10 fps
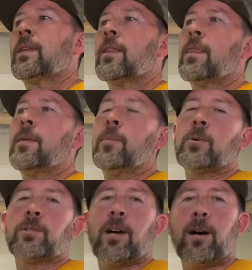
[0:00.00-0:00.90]
The
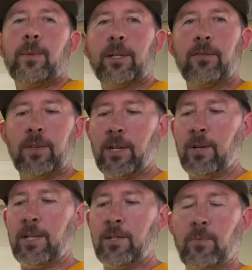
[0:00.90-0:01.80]
most common
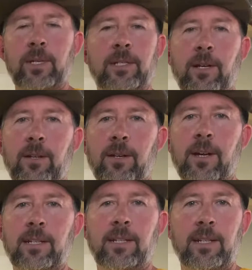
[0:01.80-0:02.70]
configuration we sell in a
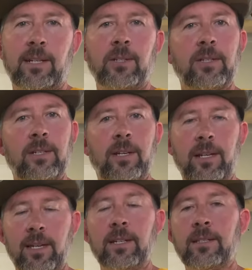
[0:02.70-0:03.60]
19 inch,
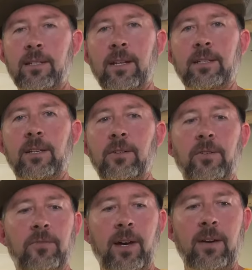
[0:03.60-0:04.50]
again, is the Tusk
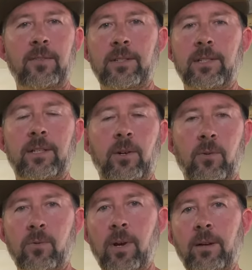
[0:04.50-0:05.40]
T35 because it's
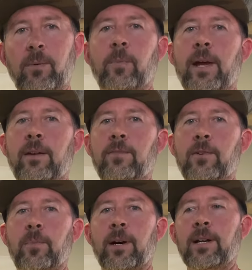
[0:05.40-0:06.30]
incredible bang for your
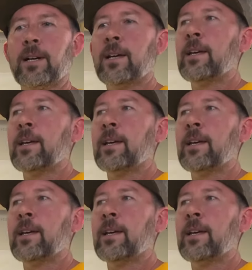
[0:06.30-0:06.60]
buck.